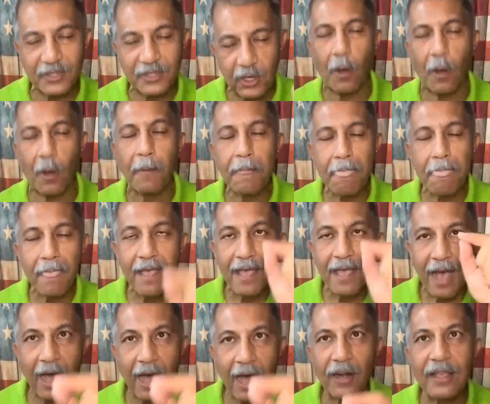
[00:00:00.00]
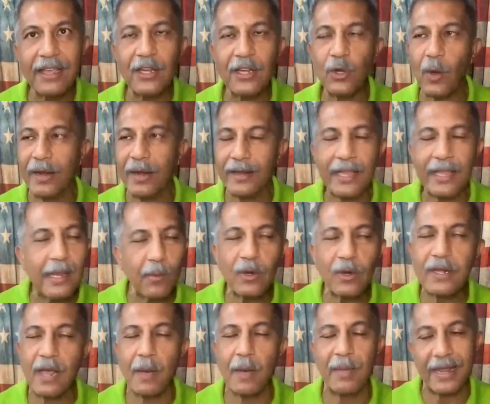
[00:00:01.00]
So, how did he do it? He
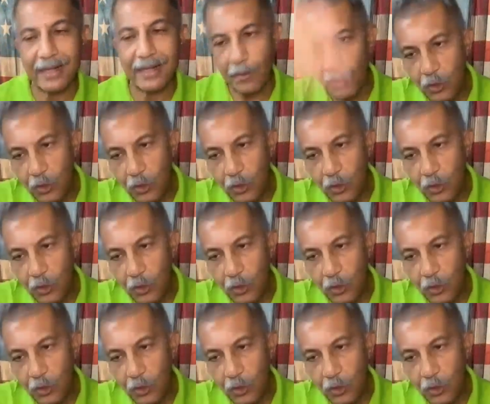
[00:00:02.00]
would come in,